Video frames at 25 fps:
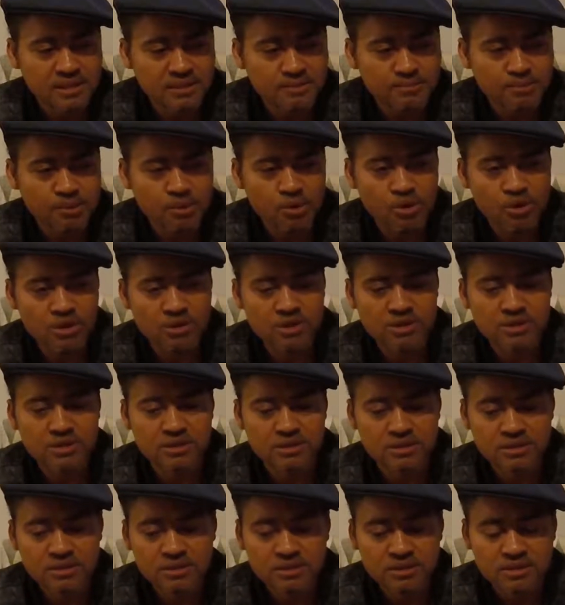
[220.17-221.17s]
more
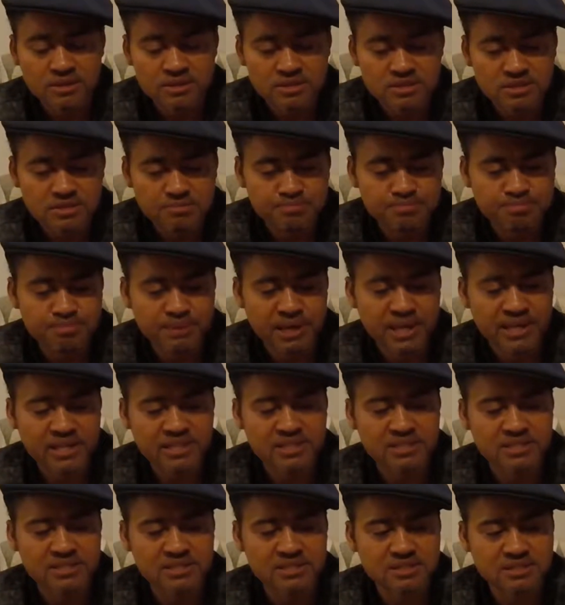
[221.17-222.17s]

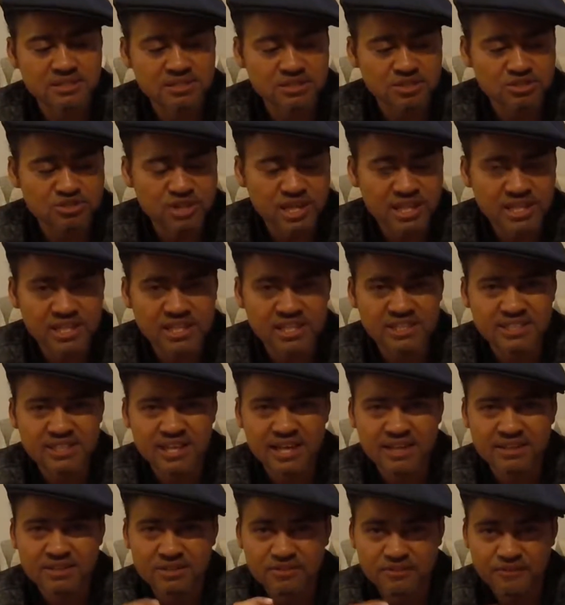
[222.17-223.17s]
space to try to get
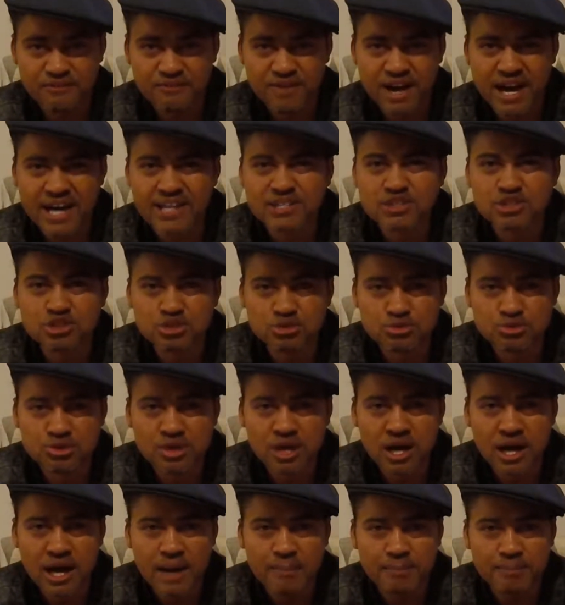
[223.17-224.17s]
that, to fine tune
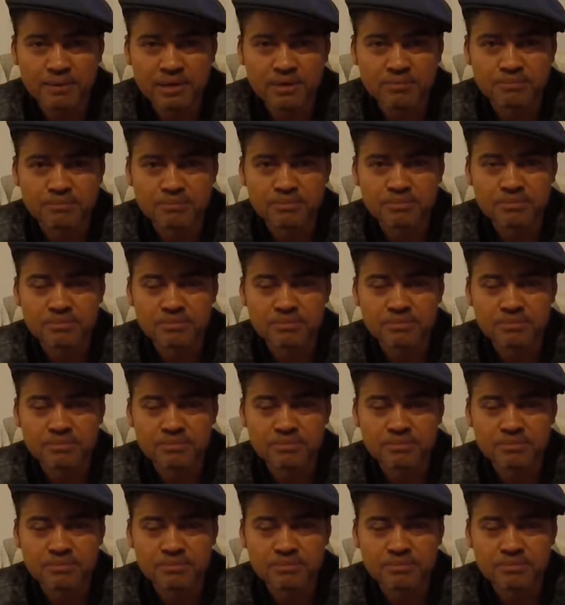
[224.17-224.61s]
your hop up.